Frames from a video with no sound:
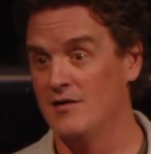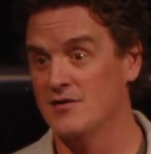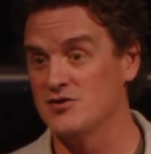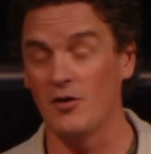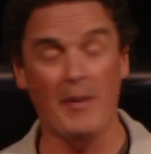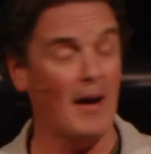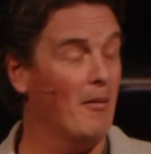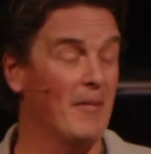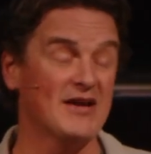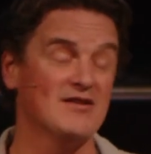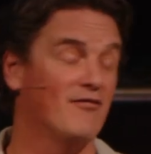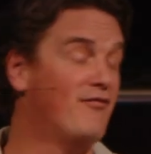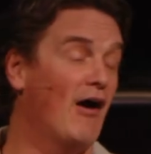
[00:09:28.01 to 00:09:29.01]
So the Bible
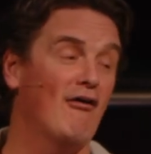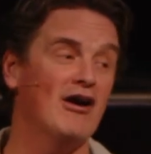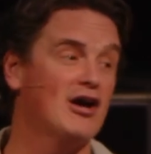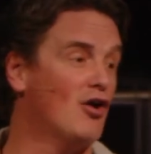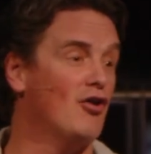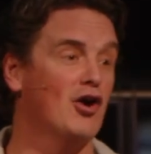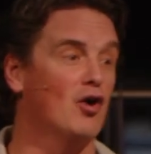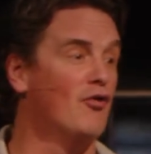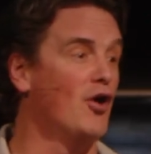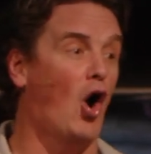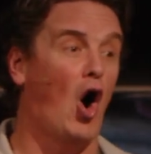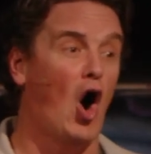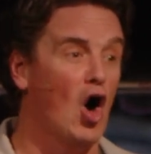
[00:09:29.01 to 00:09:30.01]
makes it very clear
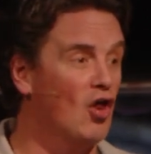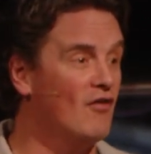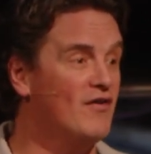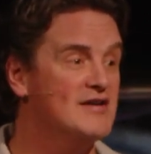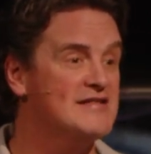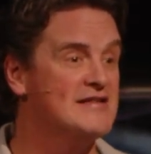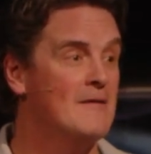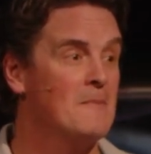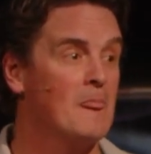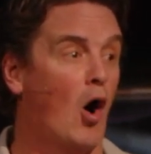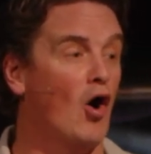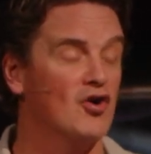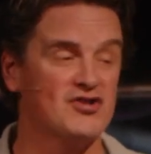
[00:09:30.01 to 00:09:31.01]
that all of us
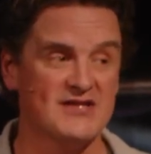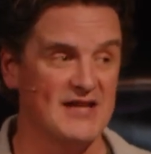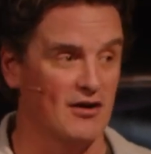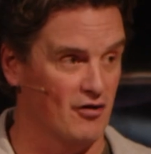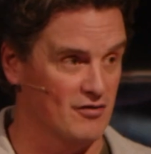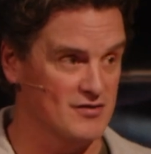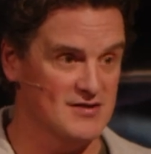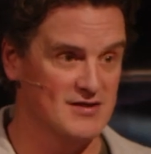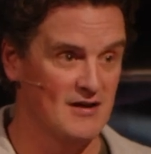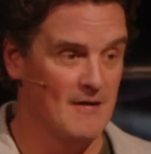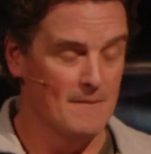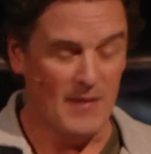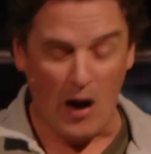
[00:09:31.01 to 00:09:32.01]
are sinners.
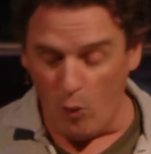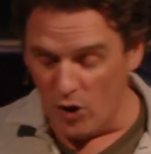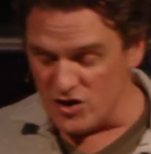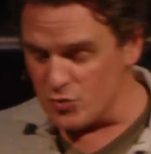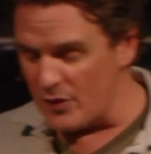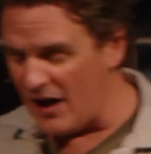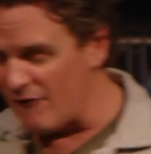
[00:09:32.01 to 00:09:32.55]
Now, once we